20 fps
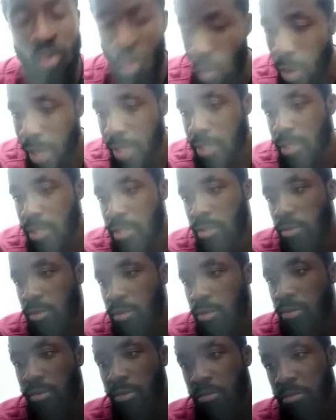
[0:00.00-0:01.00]
quite
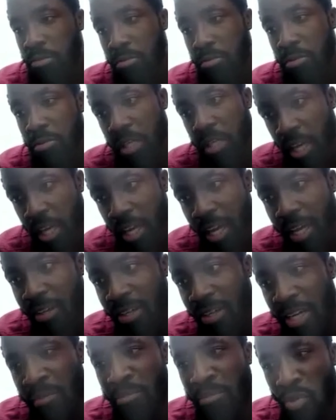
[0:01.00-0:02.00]
okay. I
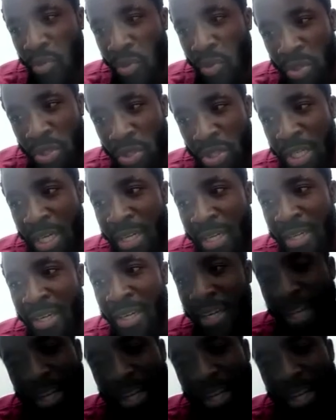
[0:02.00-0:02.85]
think Abuja and